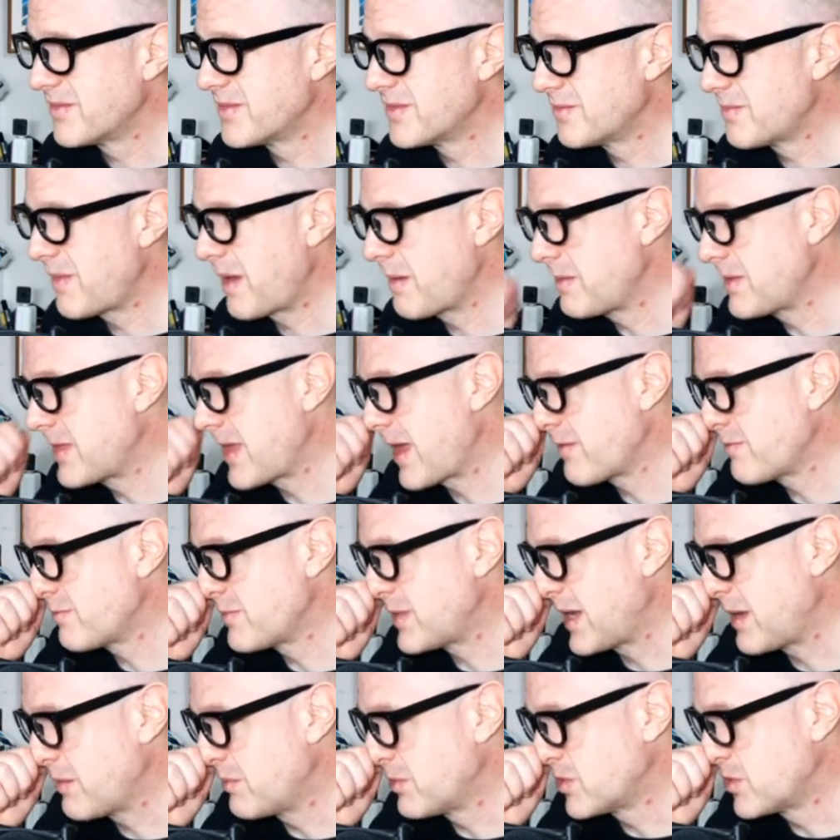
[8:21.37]
maybe they haven't
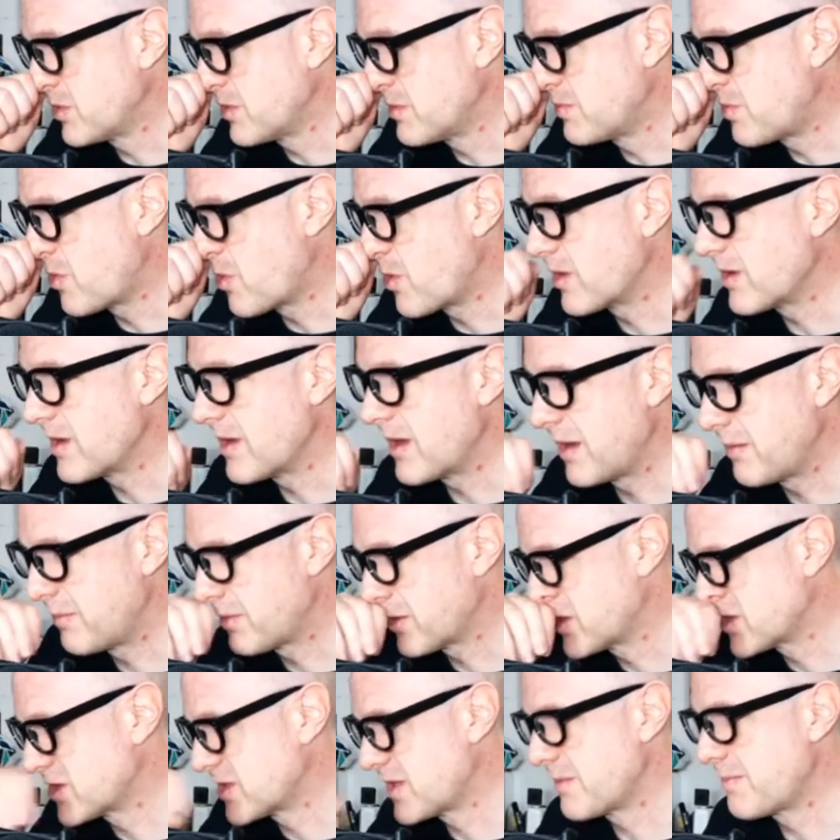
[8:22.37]
been able to import
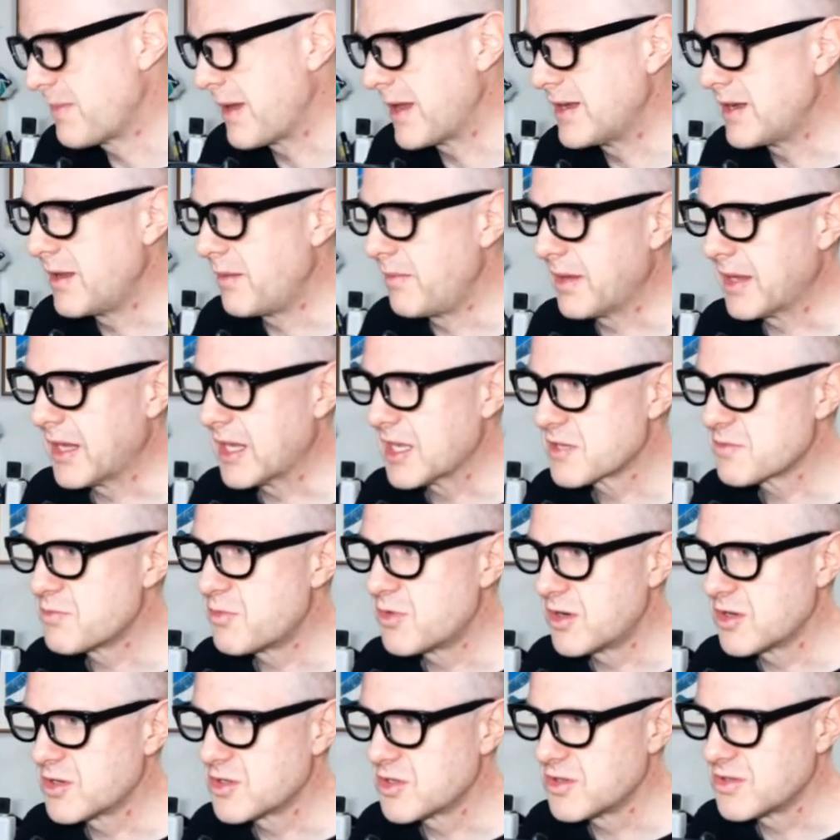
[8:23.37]
because of the pandemic
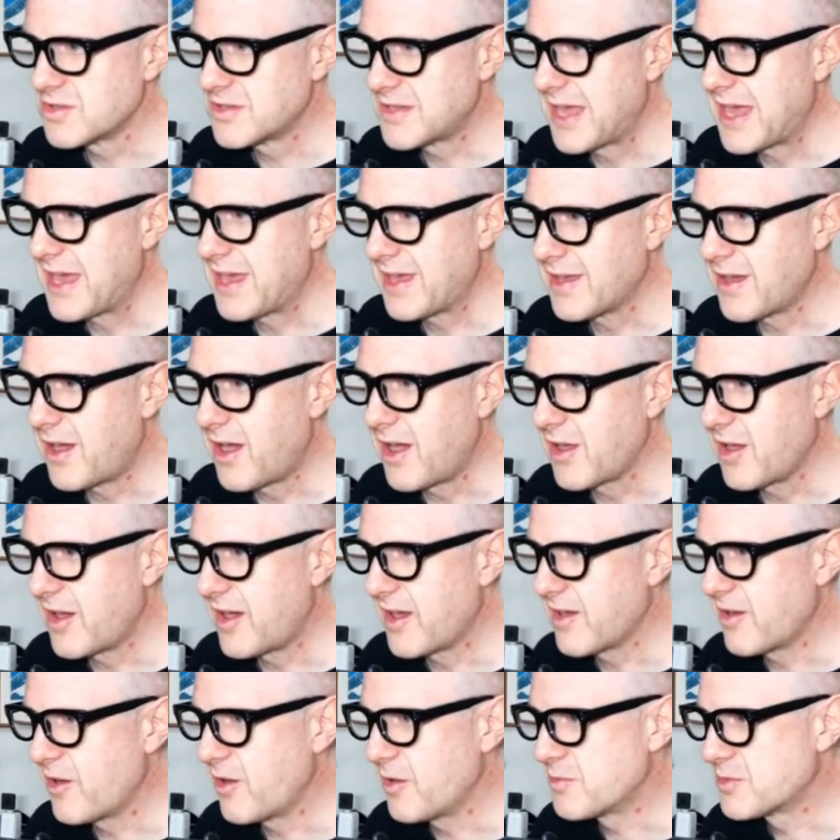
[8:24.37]
export issues. That
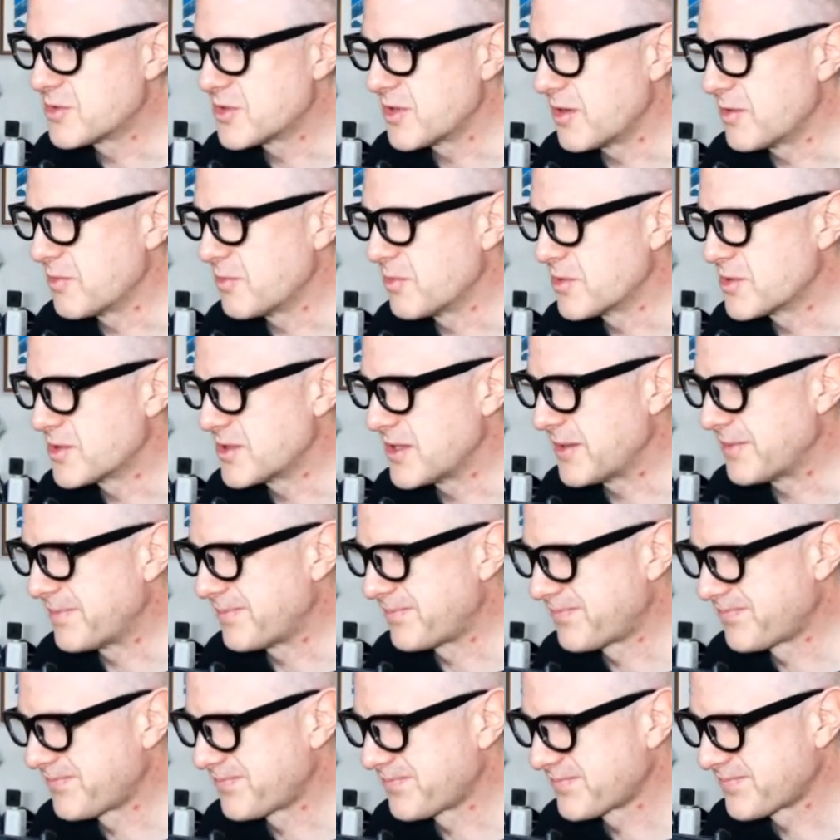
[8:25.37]
I hope so. We'll see.
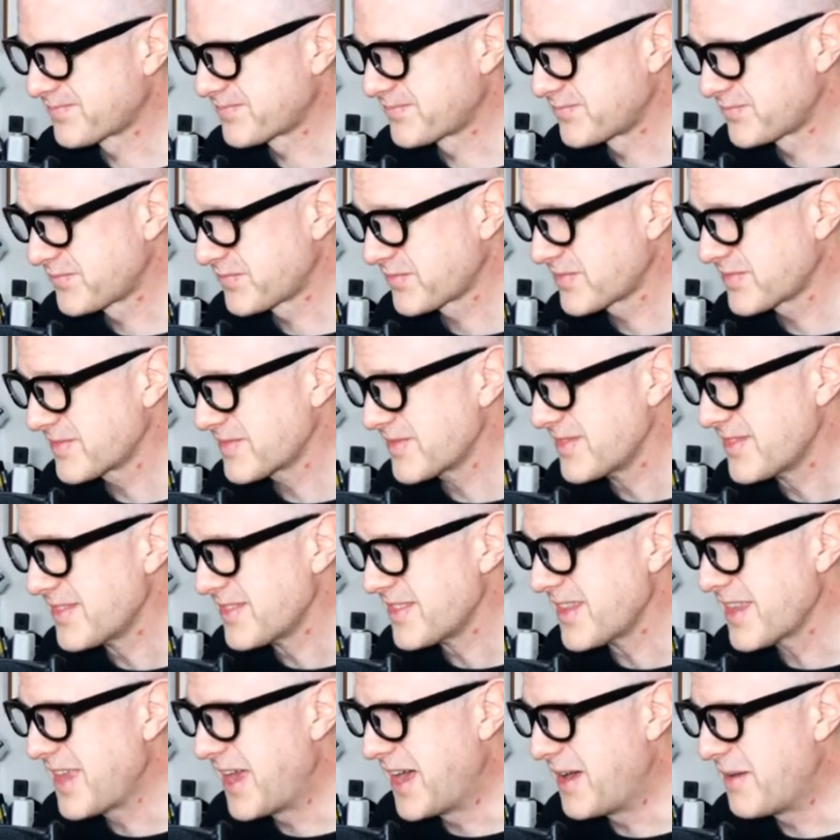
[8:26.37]

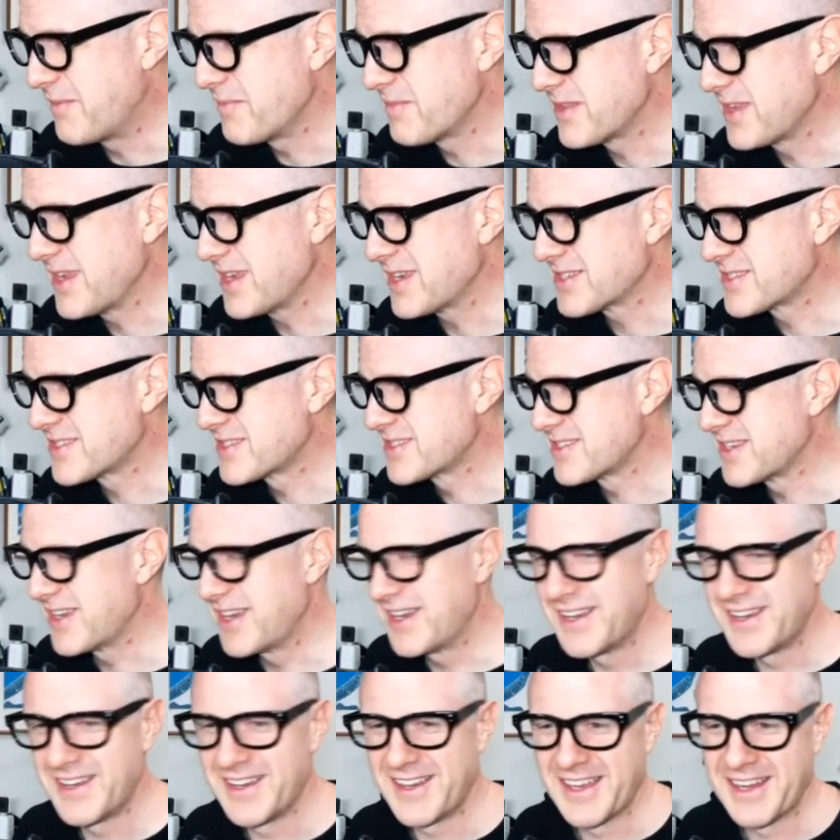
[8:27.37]
Yes,
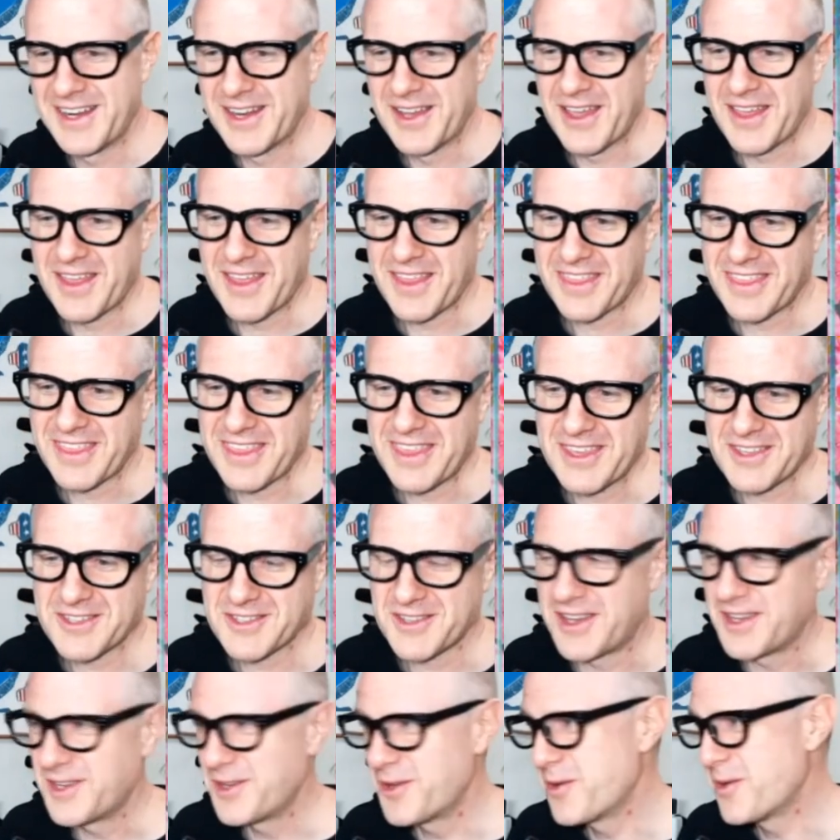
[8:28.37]
I
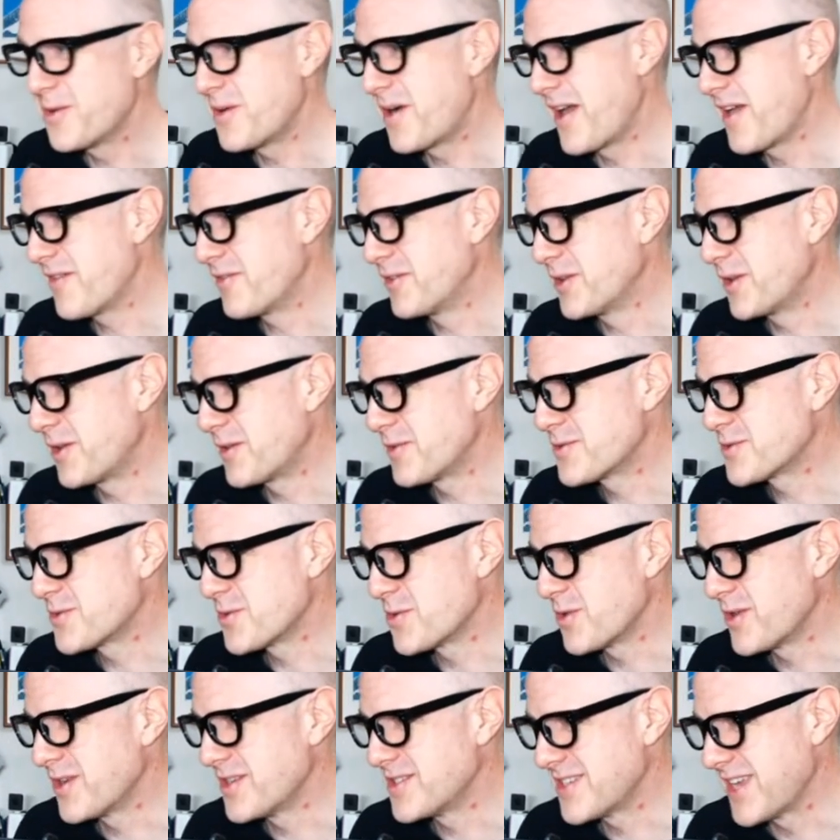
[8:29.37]
know I have a lot of
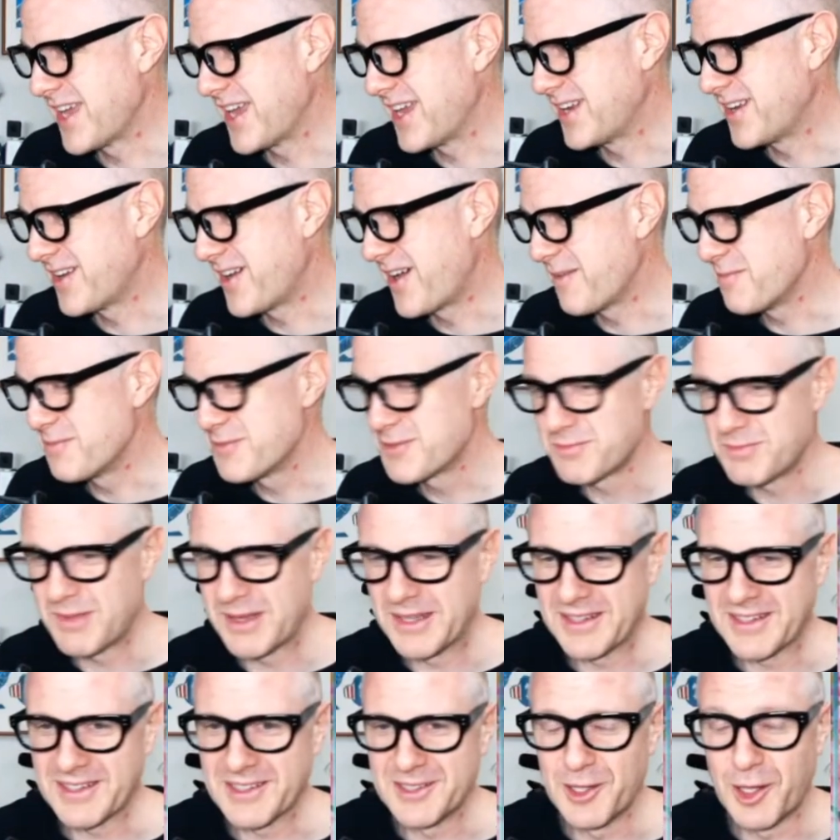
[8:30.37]
stories, and I'm
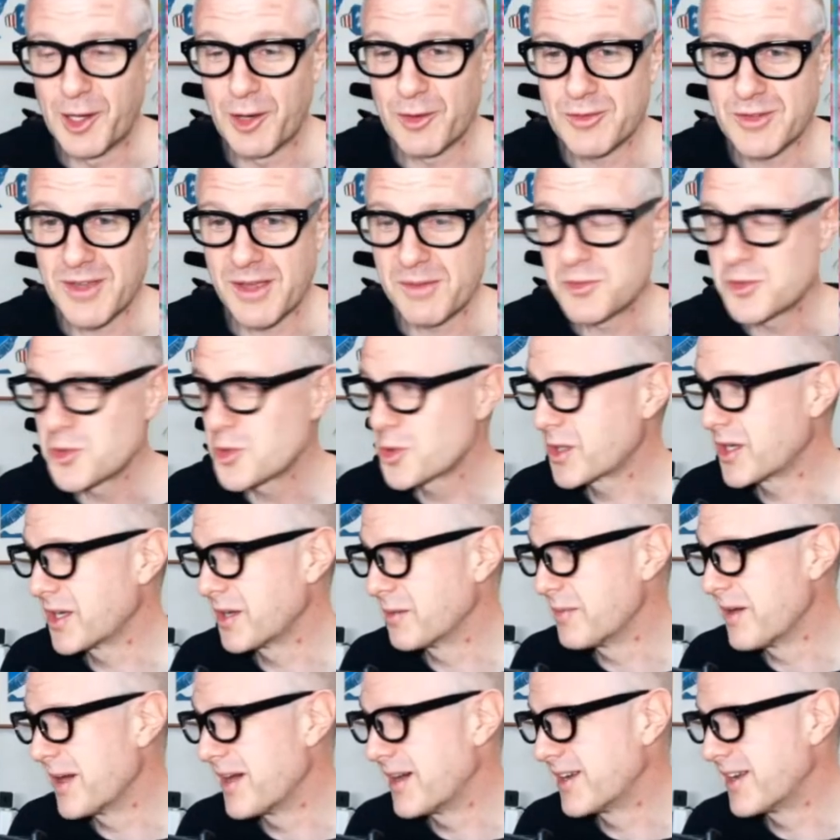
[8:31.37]
spending a lot of time
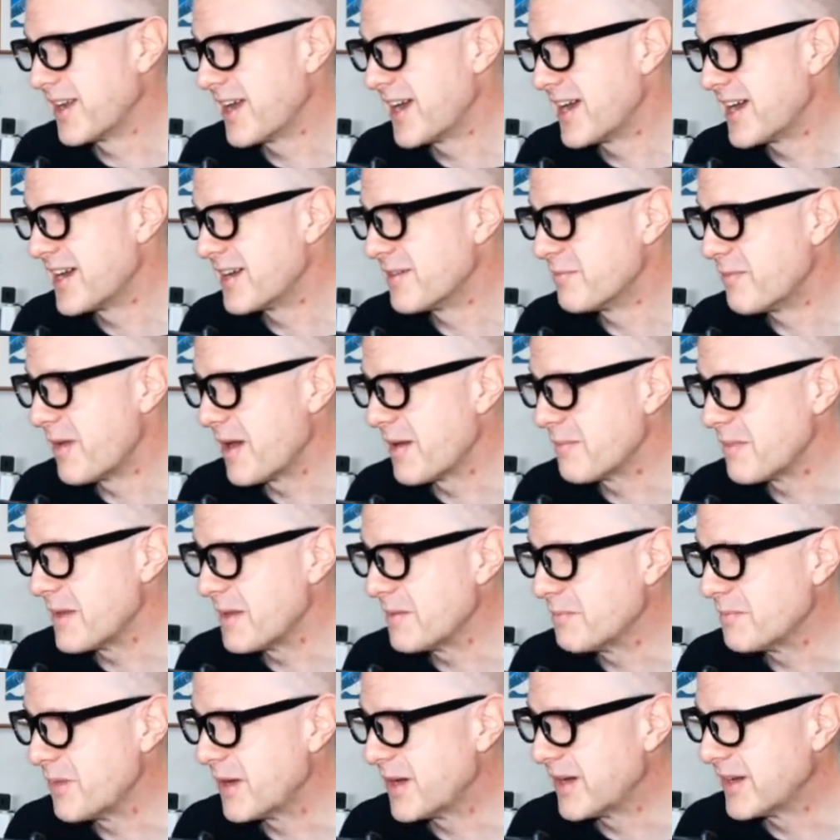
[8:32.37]
talking about my
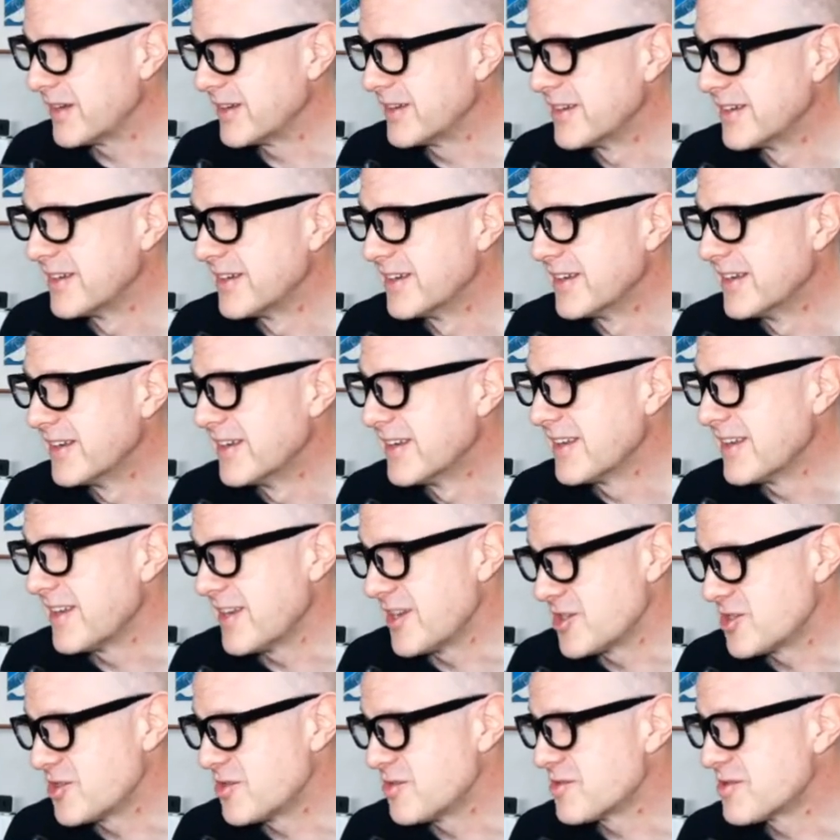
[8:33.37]
meat pie
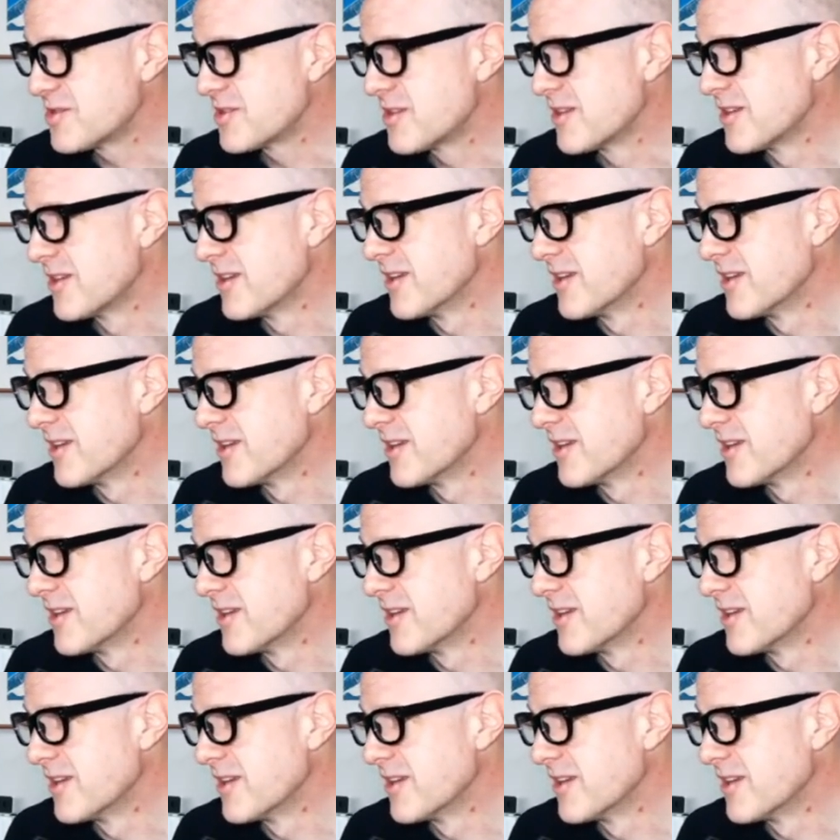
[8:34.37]
issues.